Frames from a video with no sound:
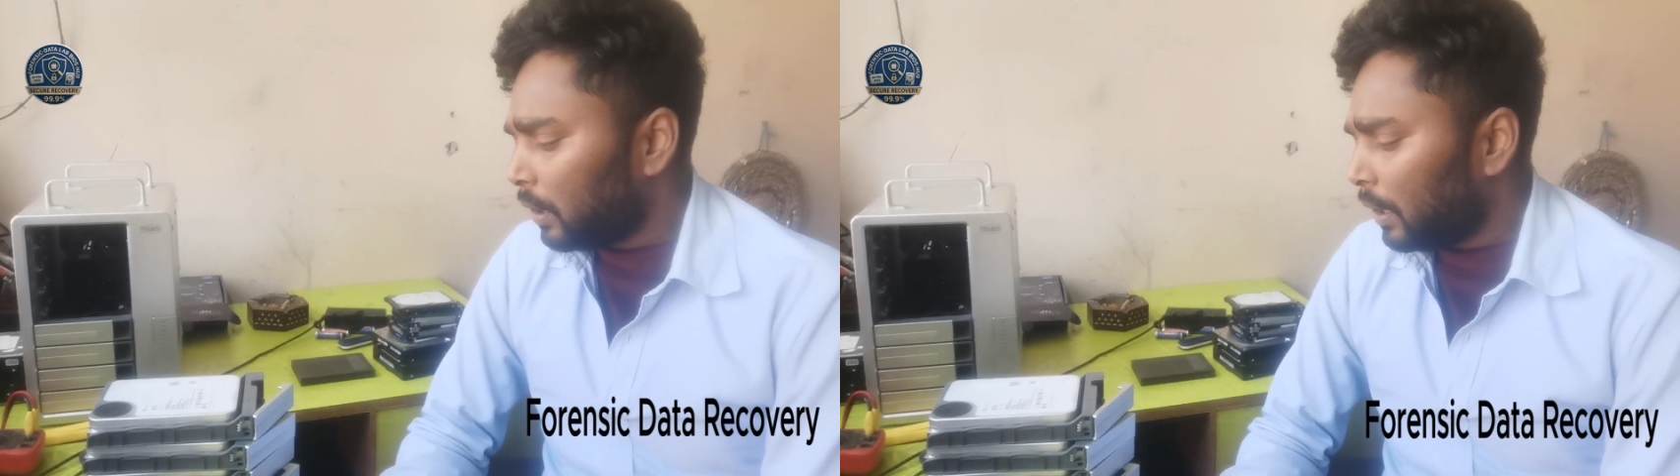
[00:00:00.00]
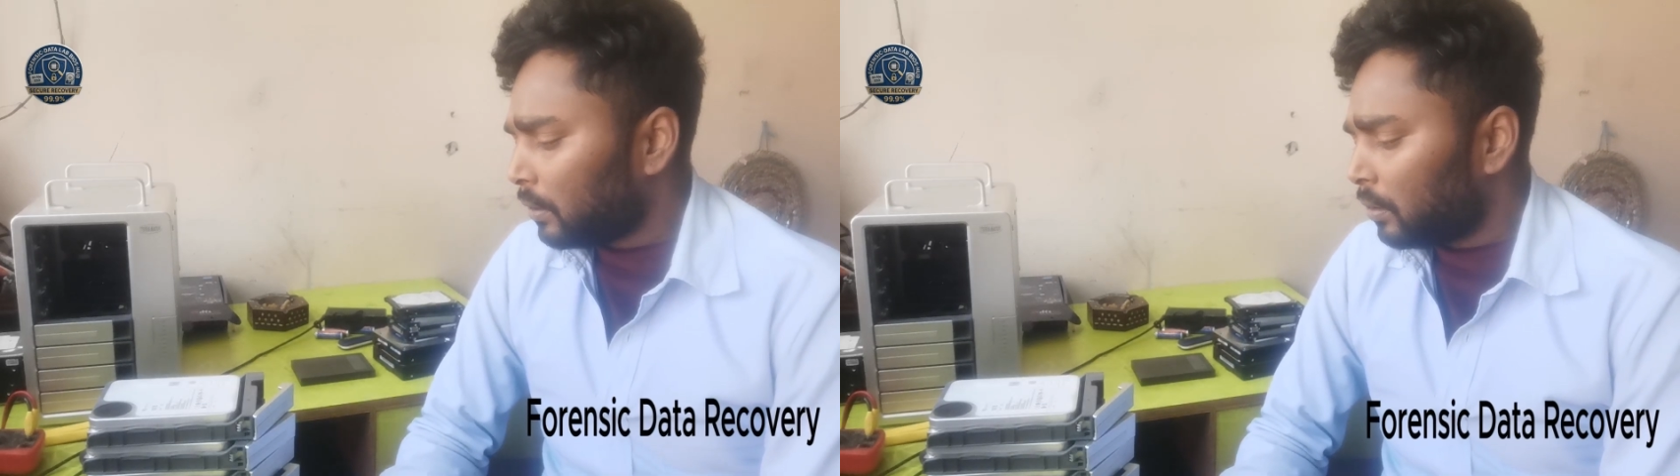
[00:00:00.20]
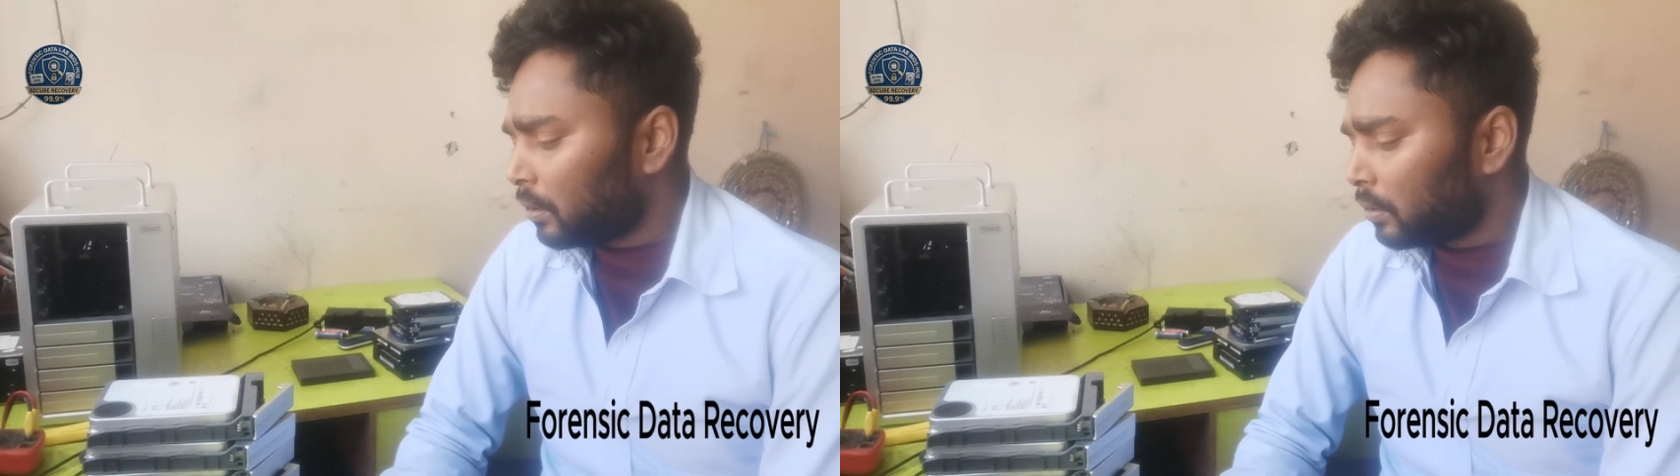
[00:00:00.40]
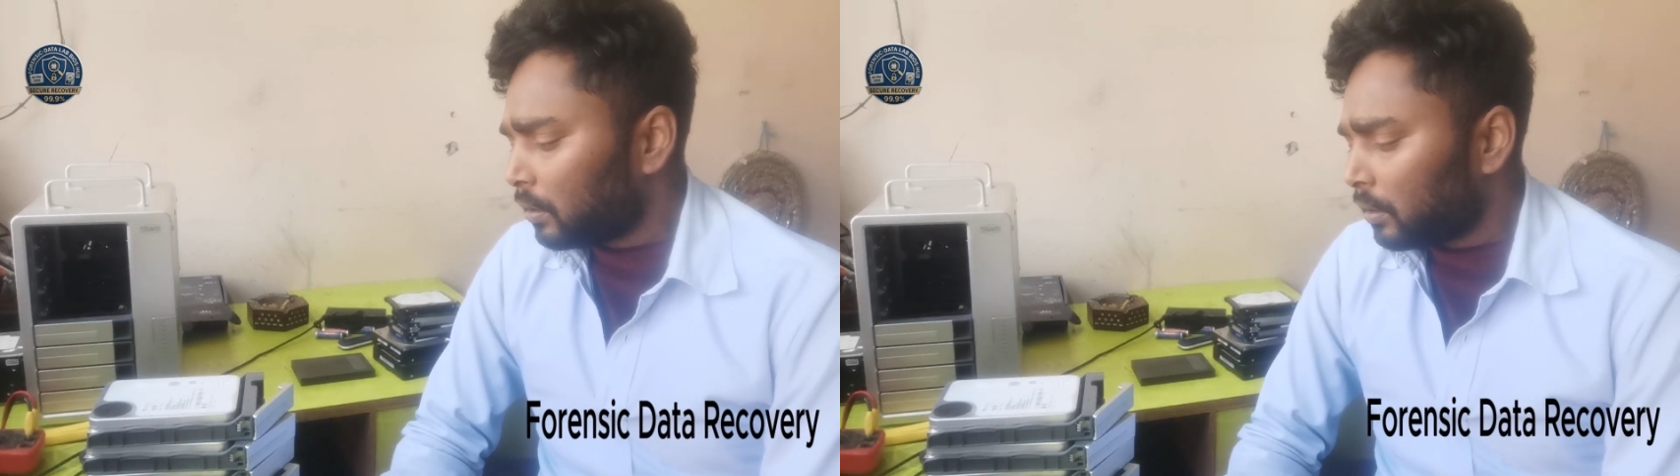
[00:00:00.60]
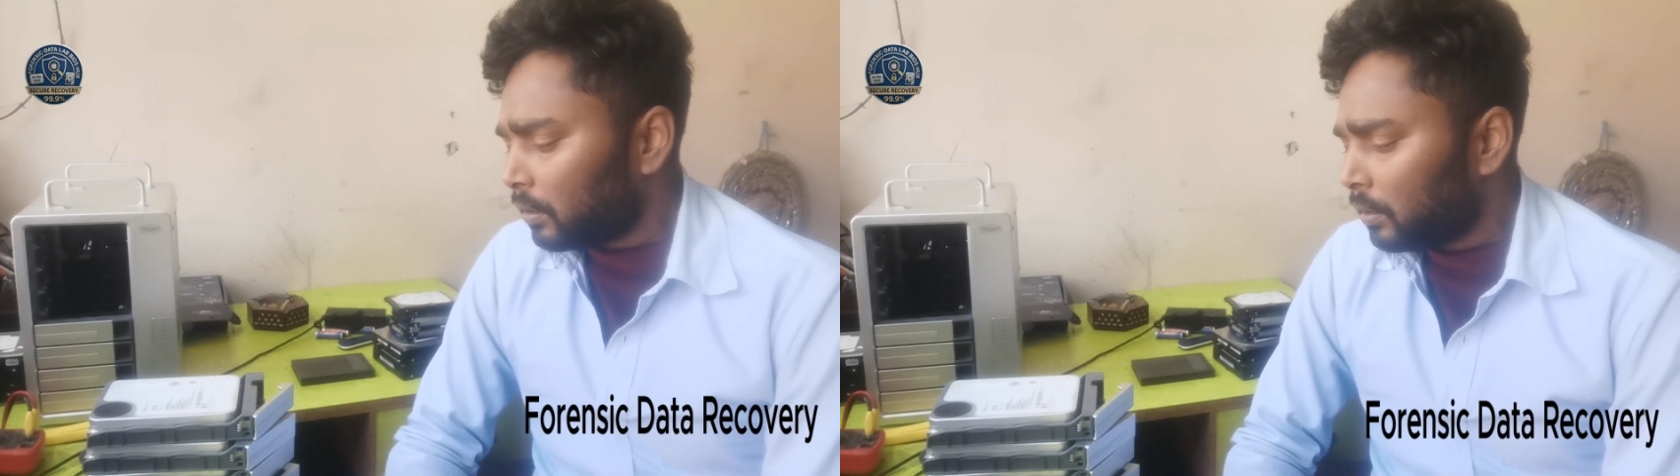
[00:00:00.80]
I got
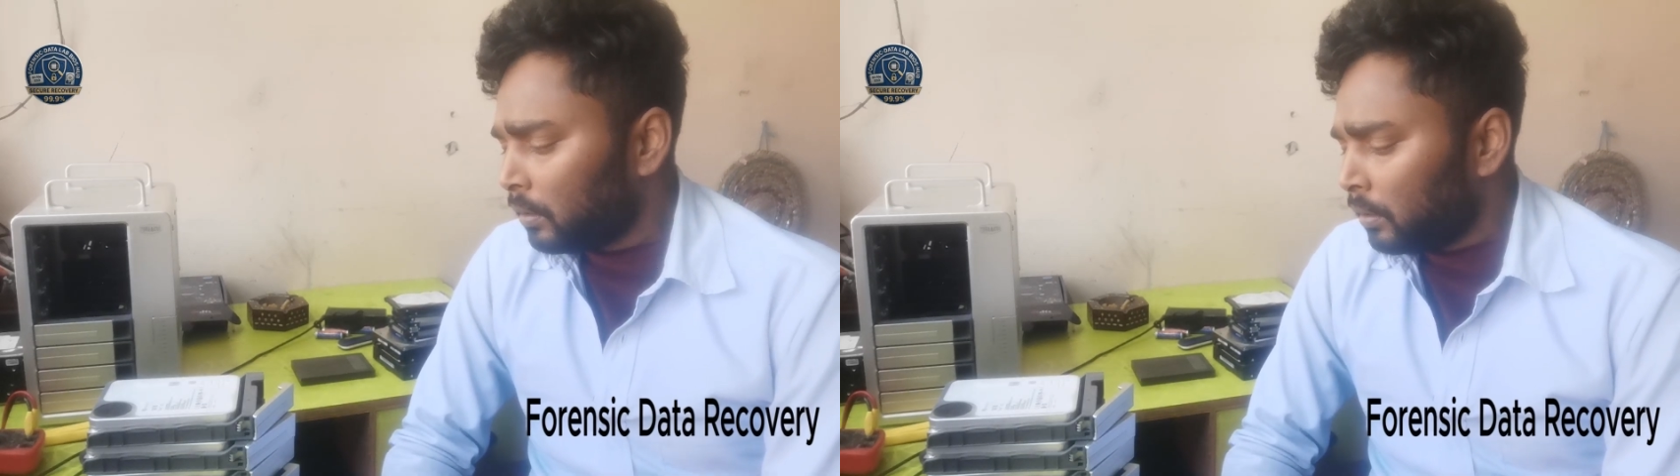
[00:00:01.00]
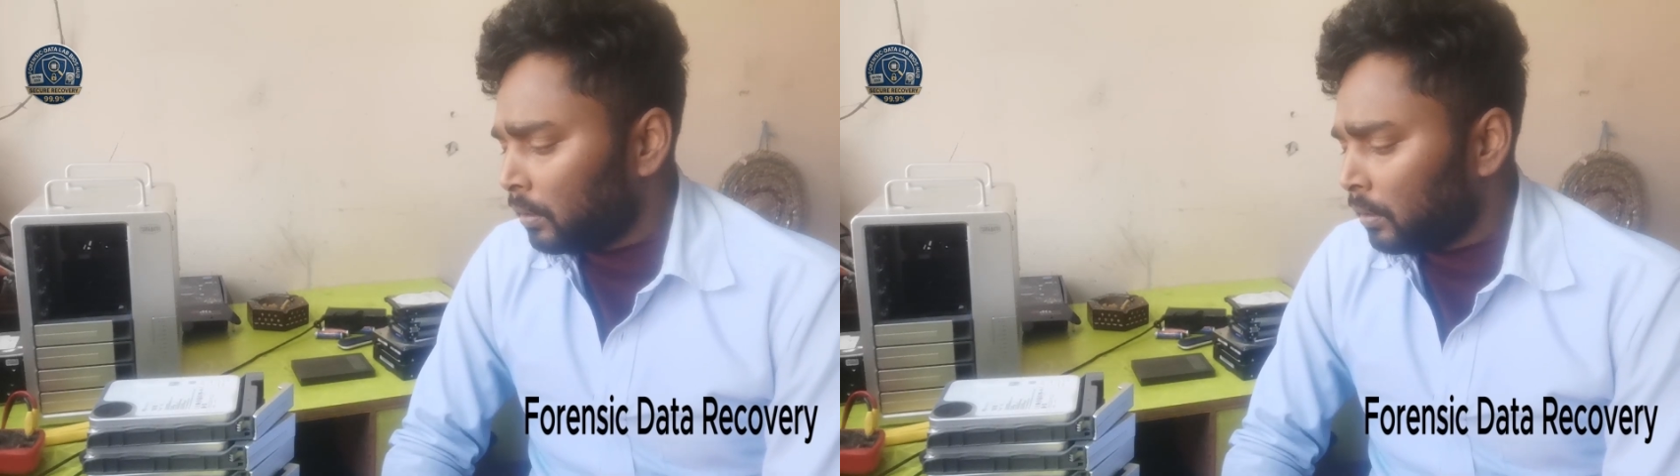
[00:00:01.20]
the